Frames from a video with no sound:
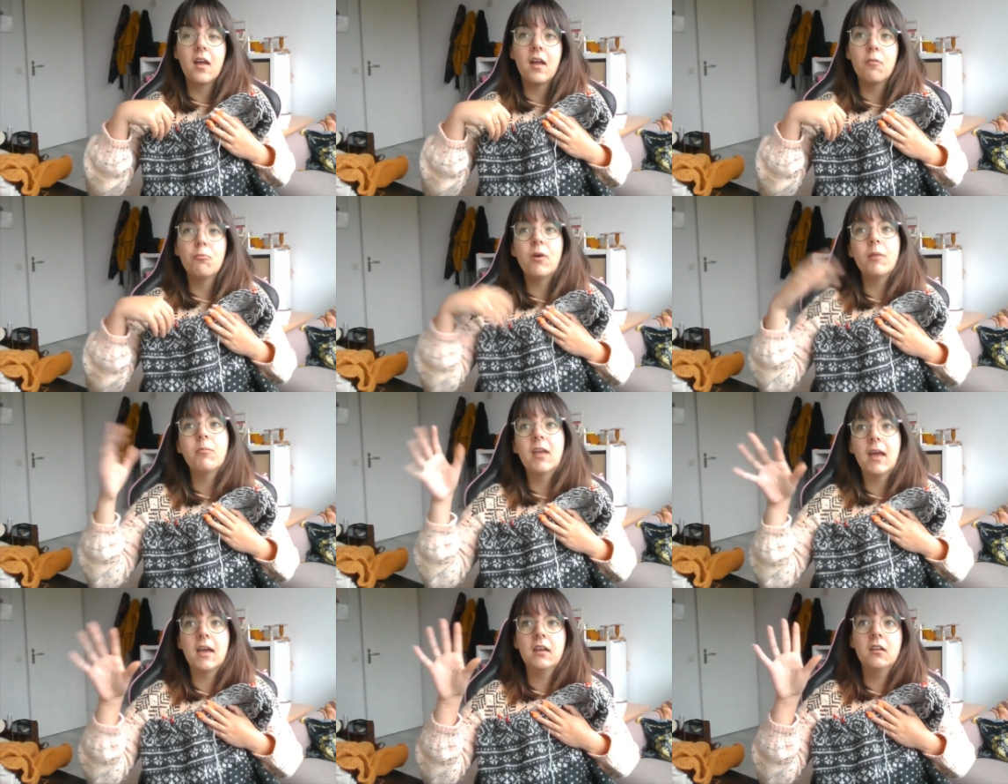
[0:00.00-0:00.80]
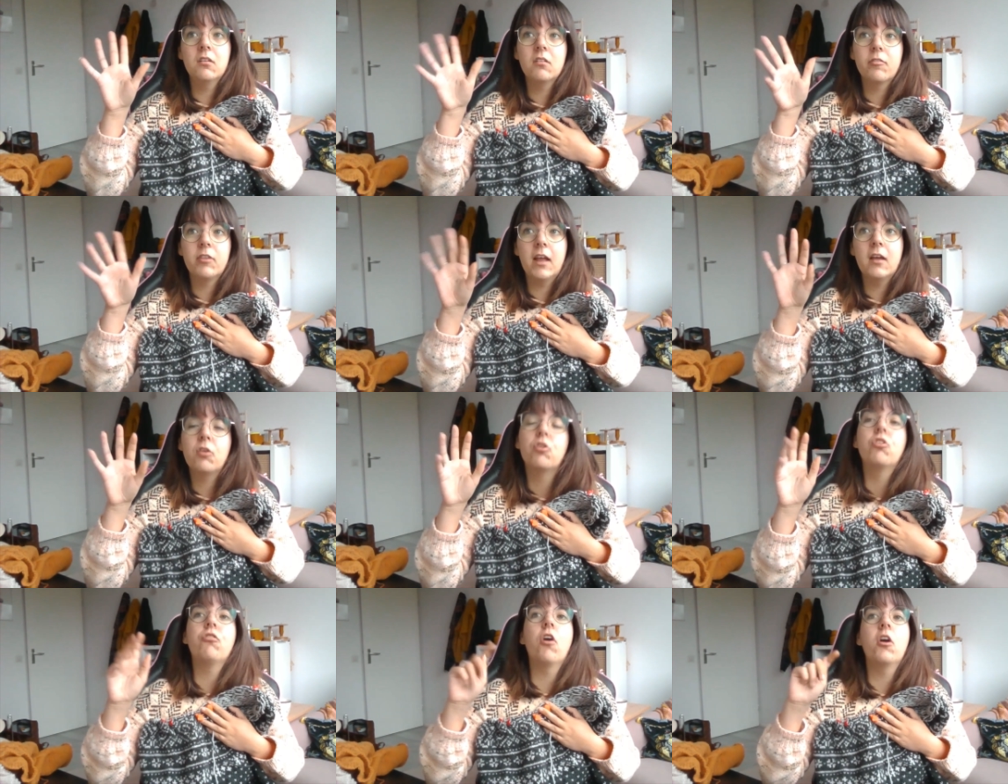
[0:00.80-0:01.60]
what I'm kind of like
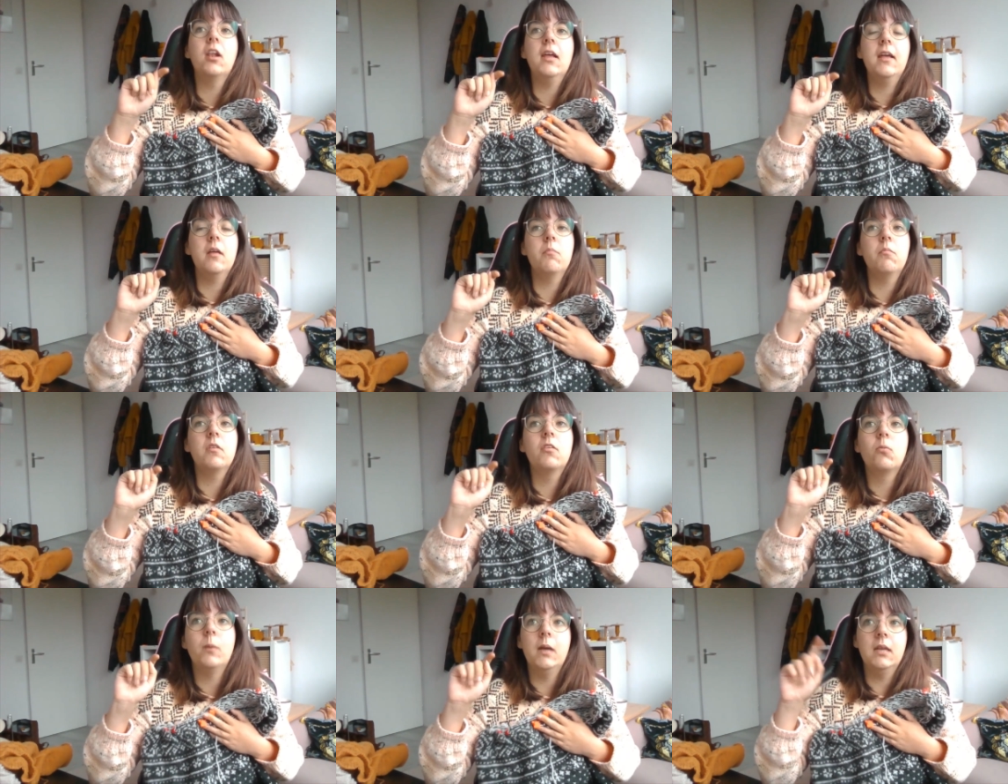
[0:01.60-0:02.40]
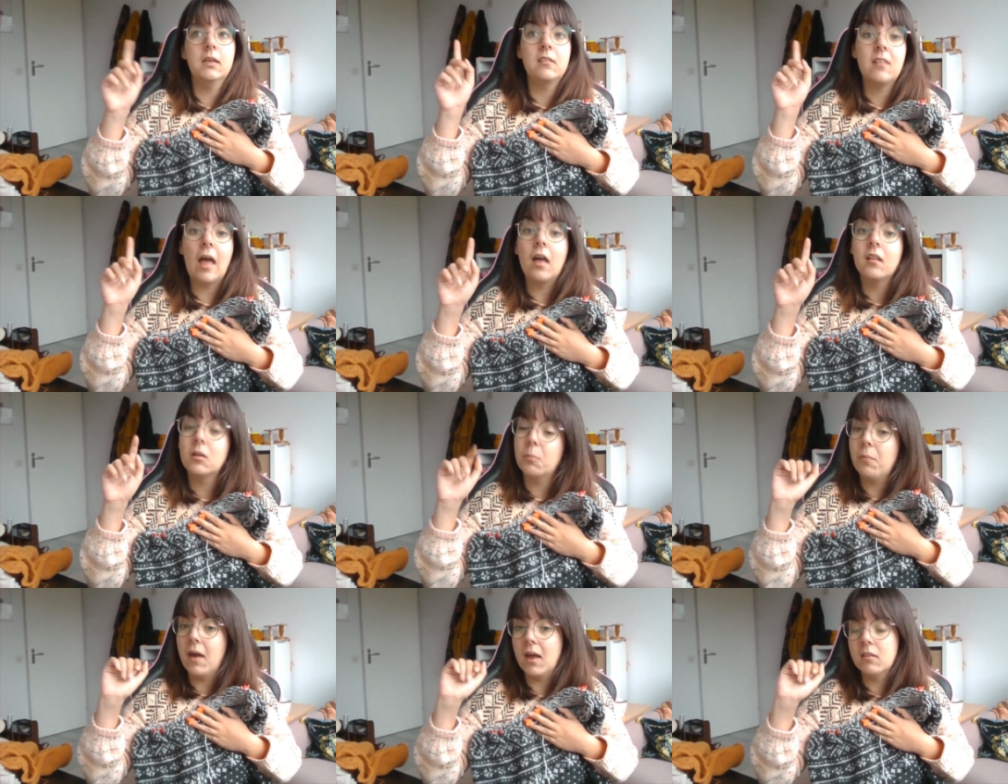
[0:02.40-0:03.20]
struggling in between is that the
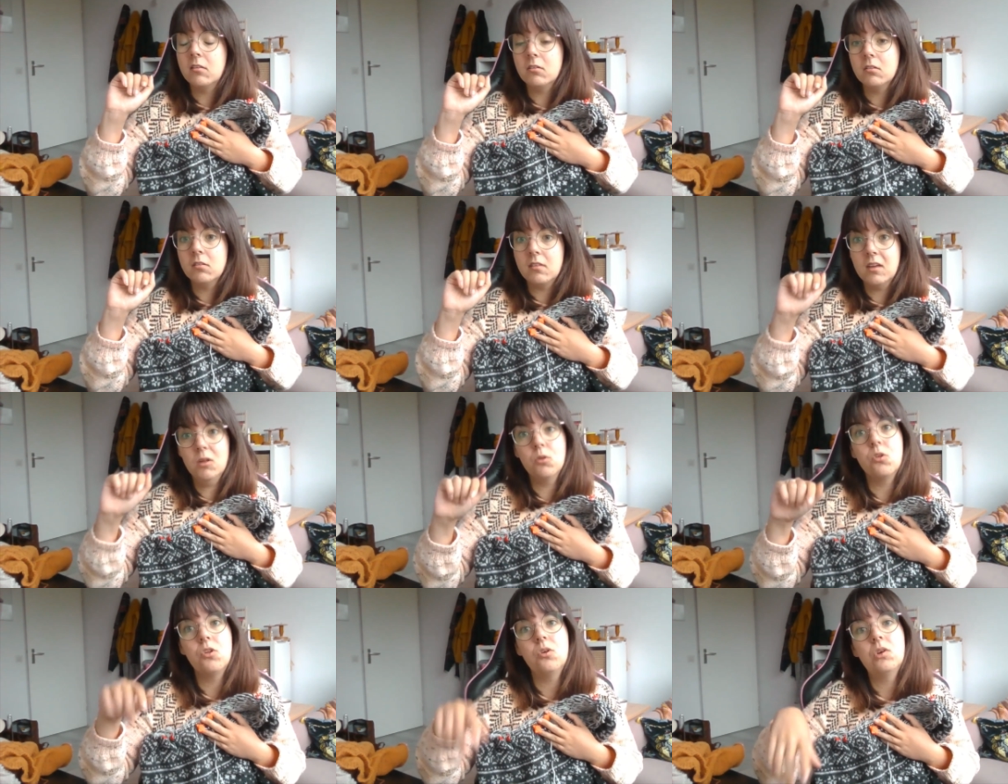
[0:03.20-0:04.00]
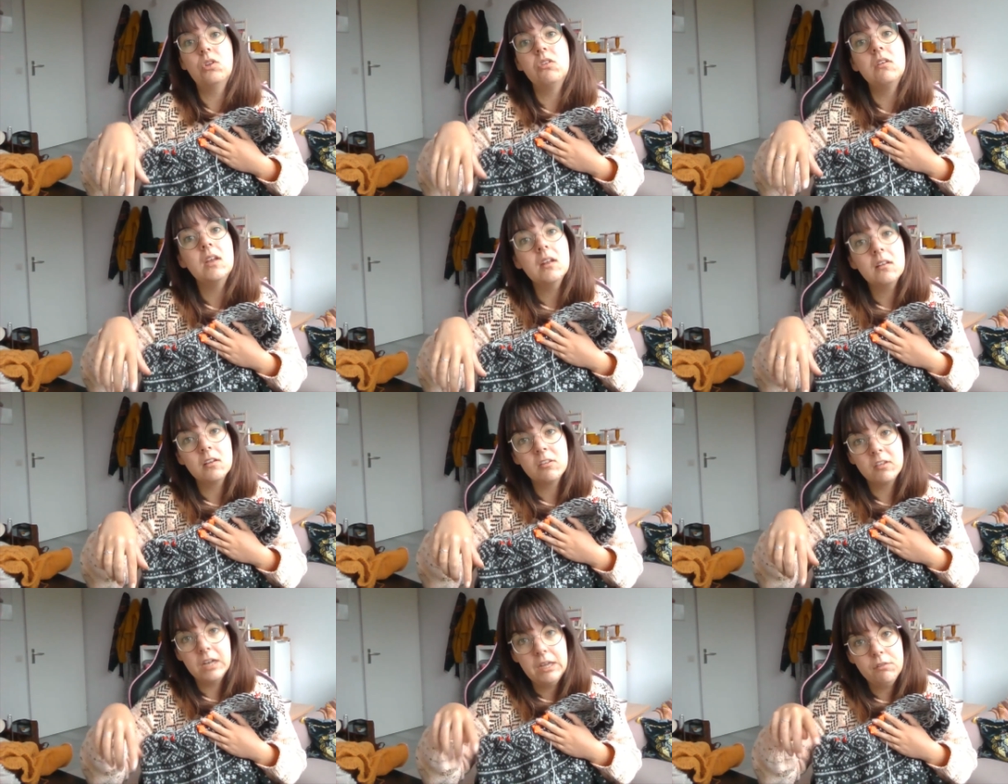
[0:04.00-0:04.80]
pattern tells you to knit the
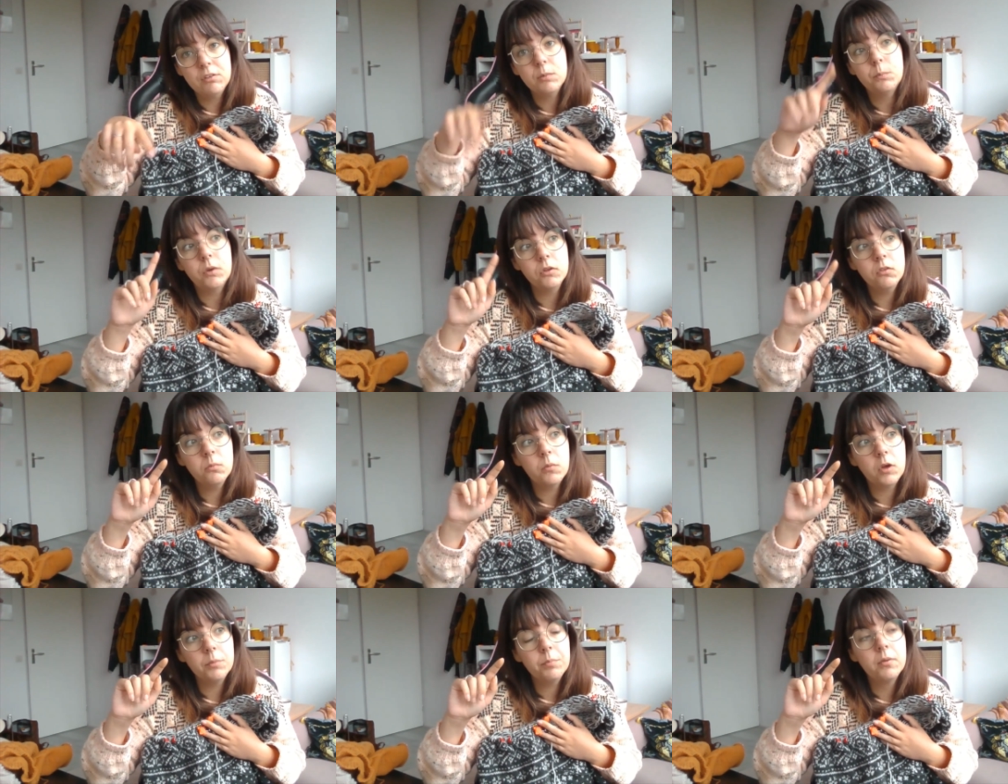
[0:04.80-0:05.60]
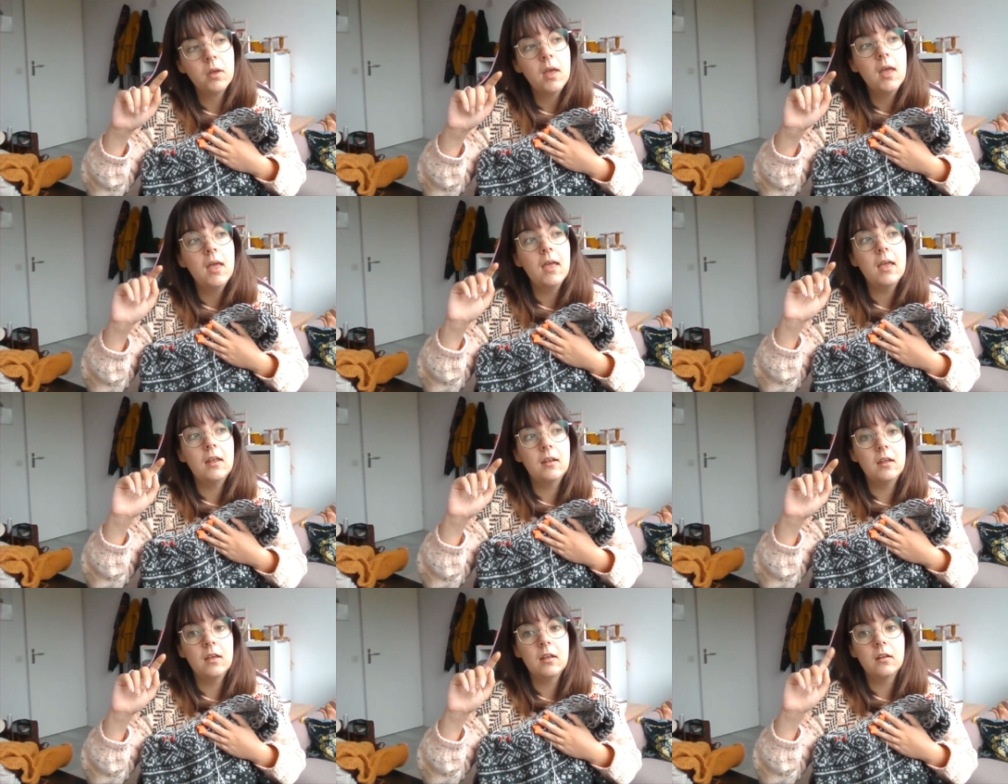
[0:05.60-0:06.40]
sleeves bottom up
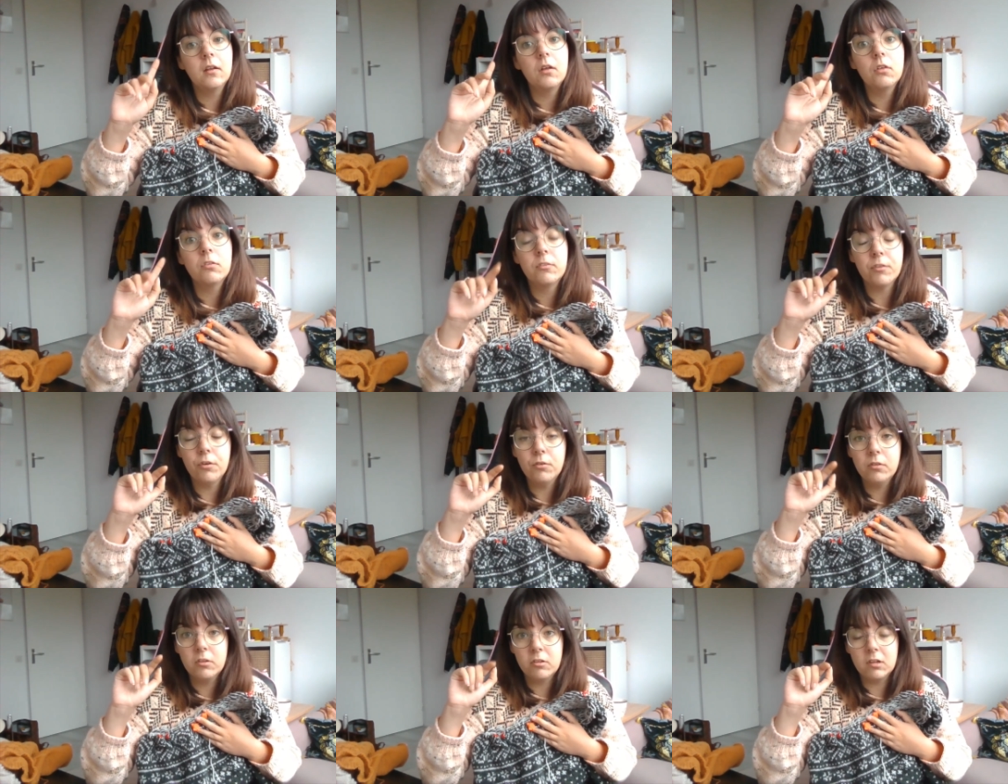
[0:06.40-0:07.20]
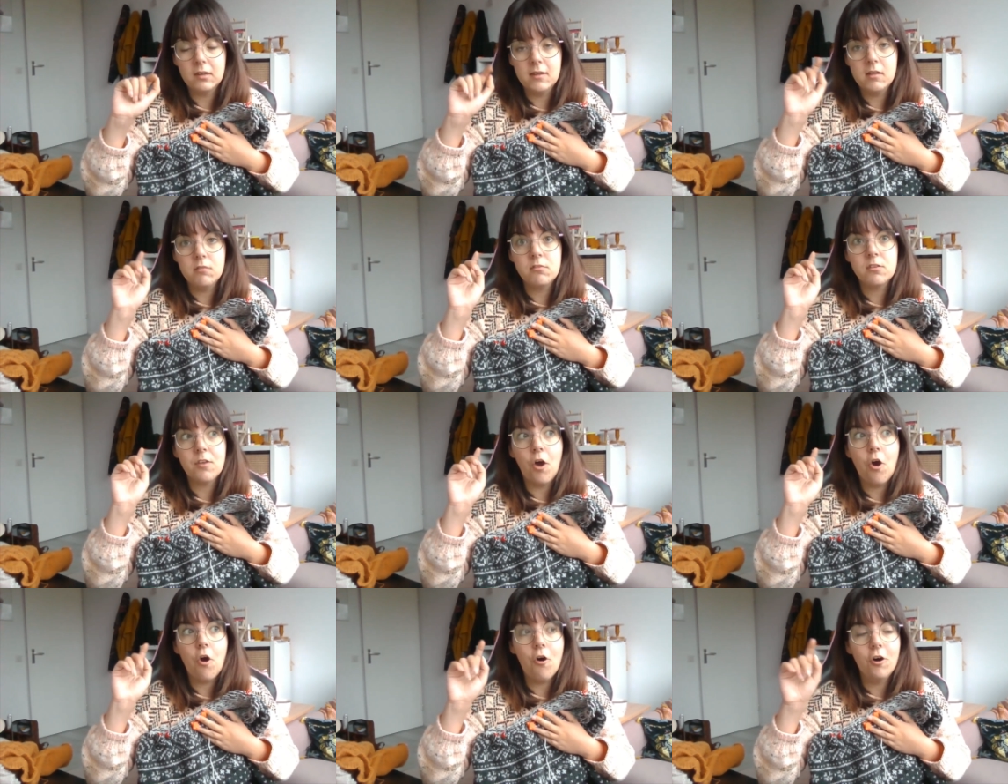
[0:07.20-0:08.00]
and then sew the sleeves
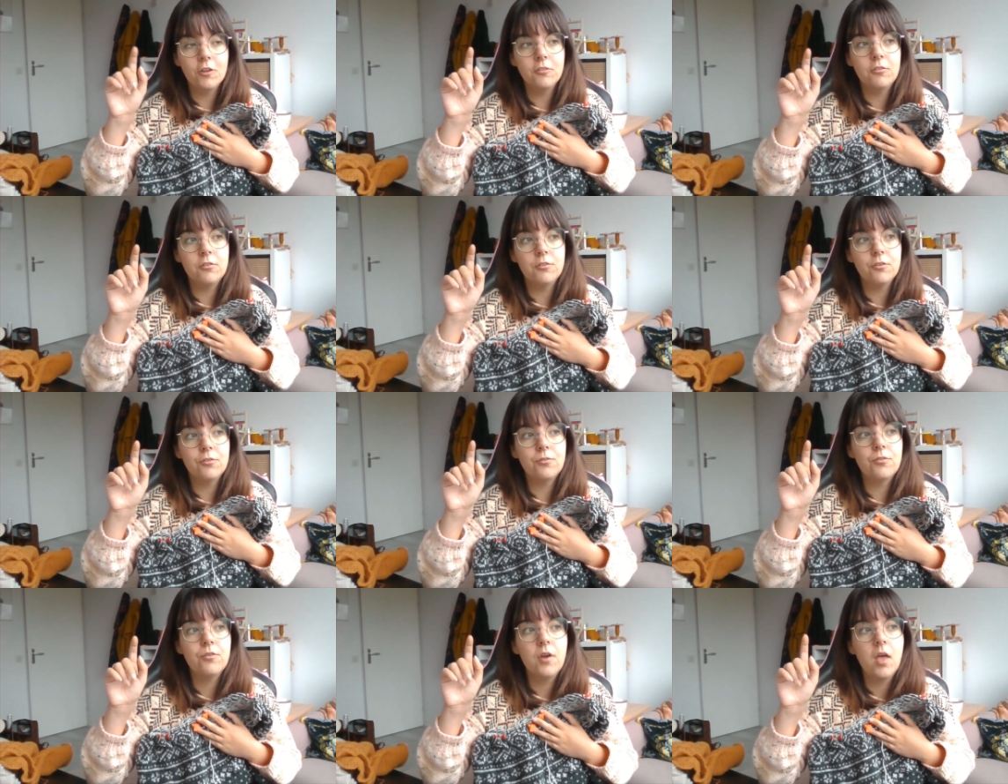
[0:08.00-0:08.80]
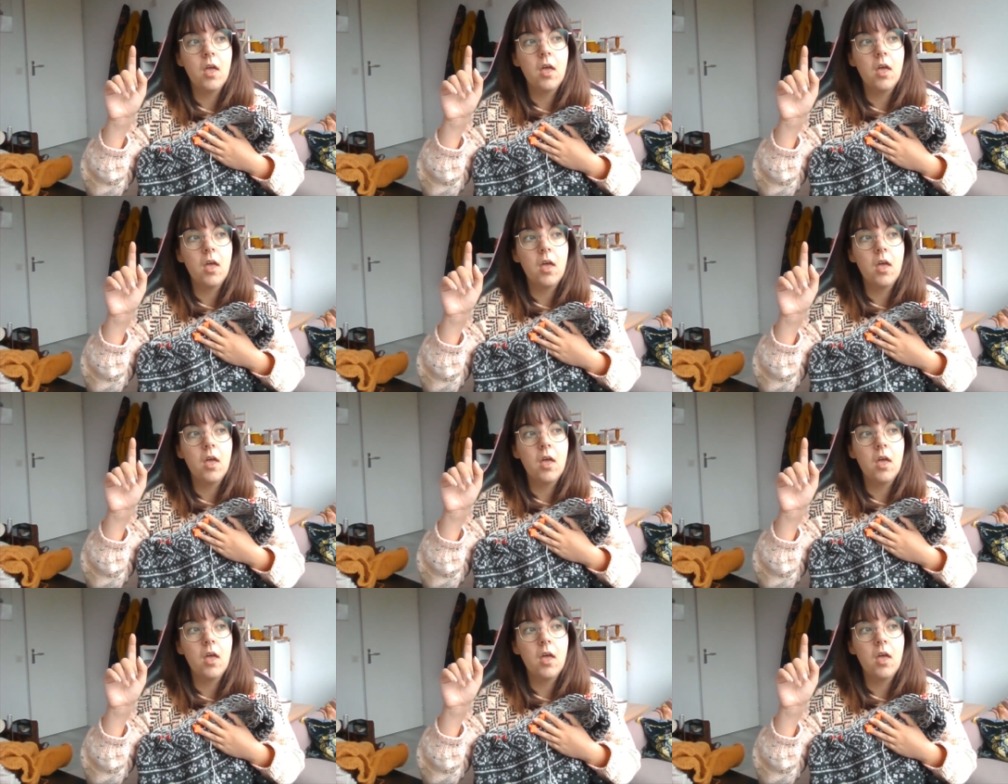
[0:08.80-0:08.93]
onto